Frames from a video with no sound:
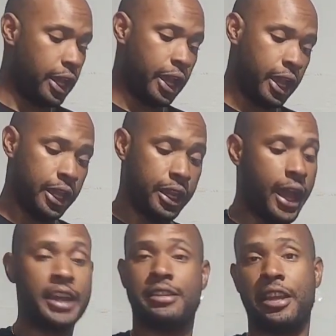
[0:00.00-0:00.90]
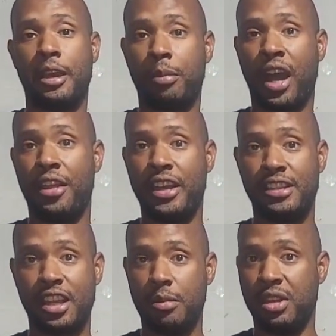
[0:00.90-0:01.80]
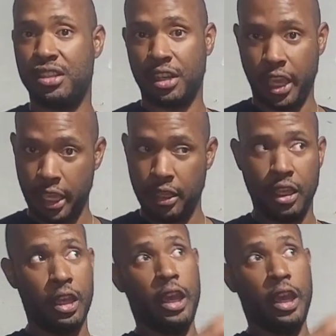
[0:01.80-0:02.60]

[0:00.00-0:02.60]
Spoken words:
And I stand by that statement today.